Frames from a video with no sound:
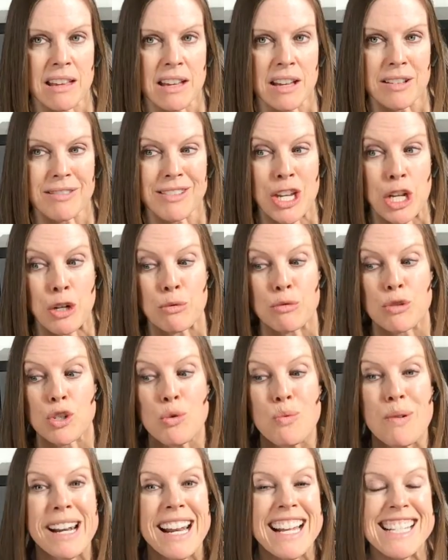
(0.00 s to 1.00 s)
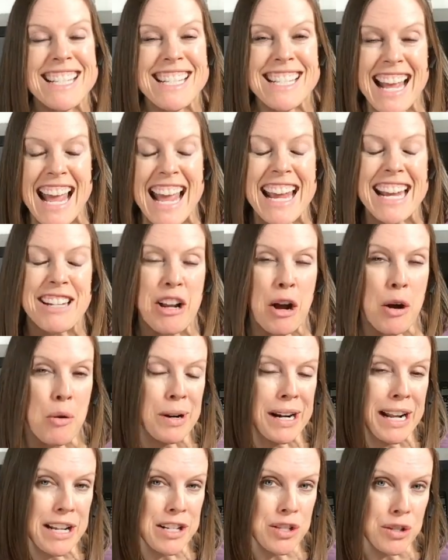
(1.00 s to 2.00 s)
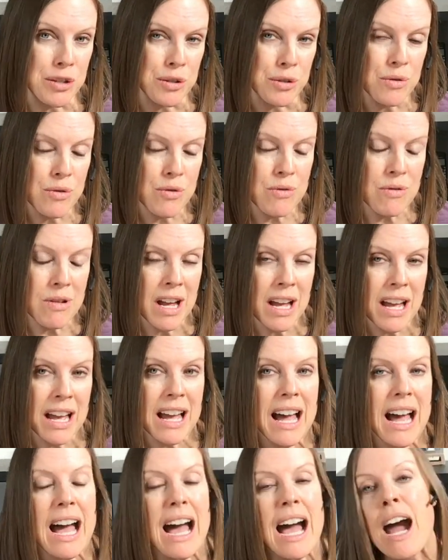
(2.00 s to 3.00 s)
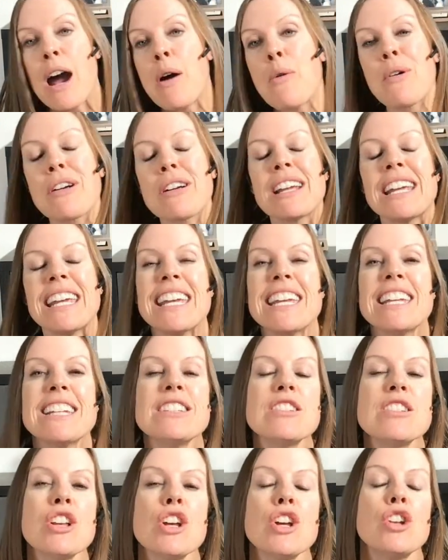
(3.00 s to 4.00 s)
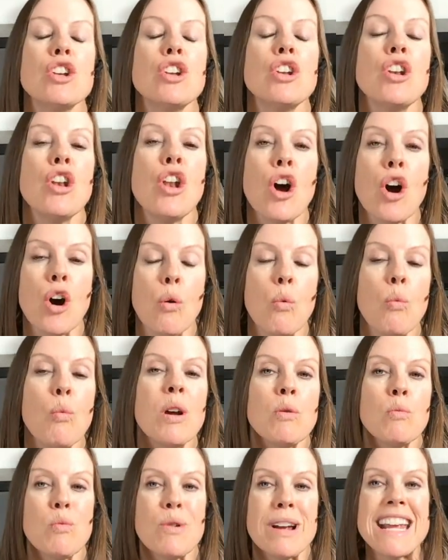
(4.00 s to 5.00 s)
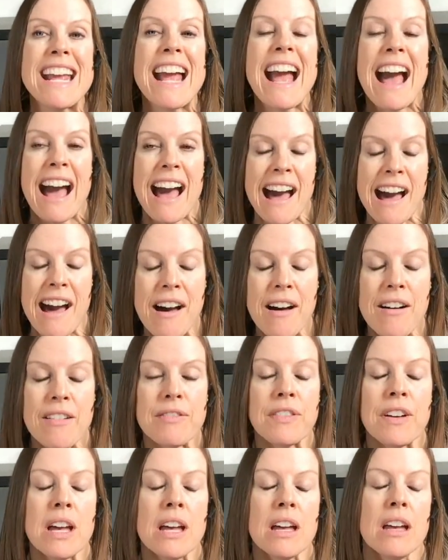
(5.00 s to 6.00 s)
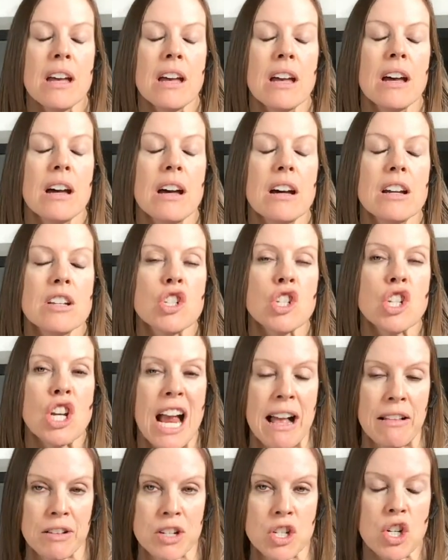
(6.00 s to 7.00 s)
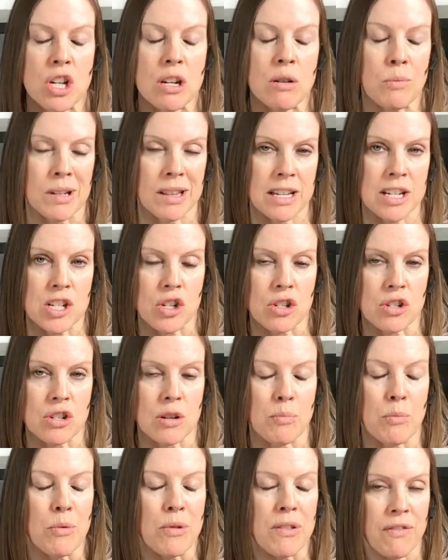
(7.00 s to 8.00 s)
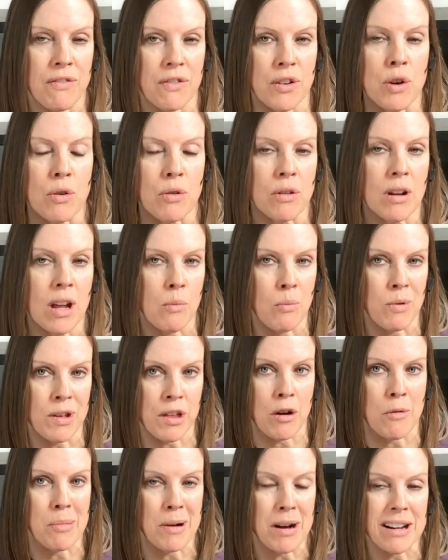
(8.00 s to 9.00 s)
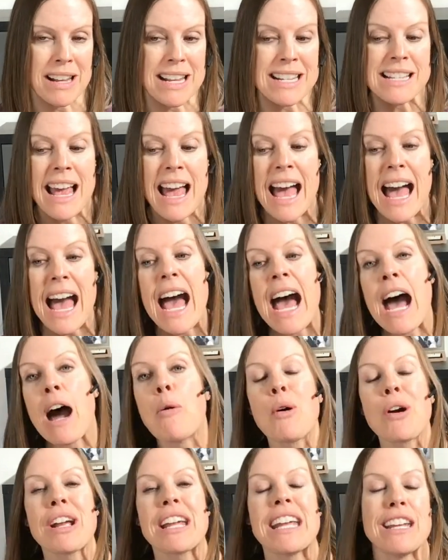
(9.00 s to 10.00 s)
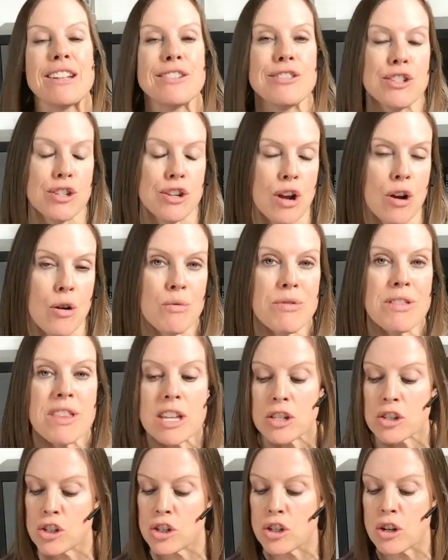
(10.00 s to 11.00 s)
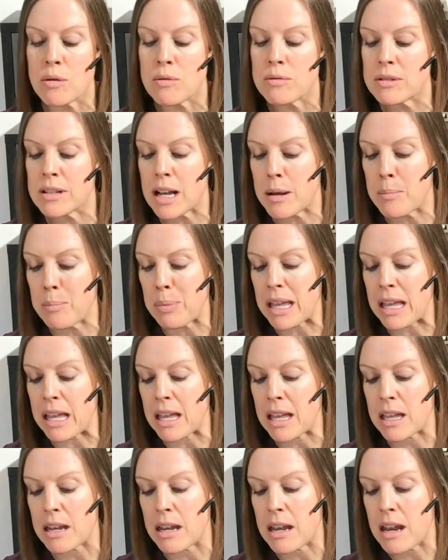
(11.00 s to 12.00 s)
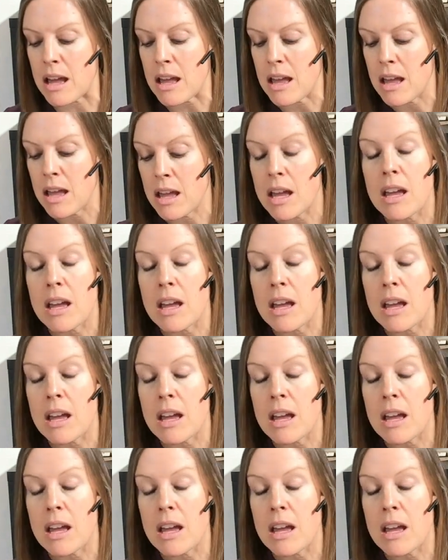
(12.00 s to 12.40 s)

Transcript: the, you know, do what I say, not what I do. Our kids know when we have challenging relationship with food and with our bodies, our kids know. This shows up in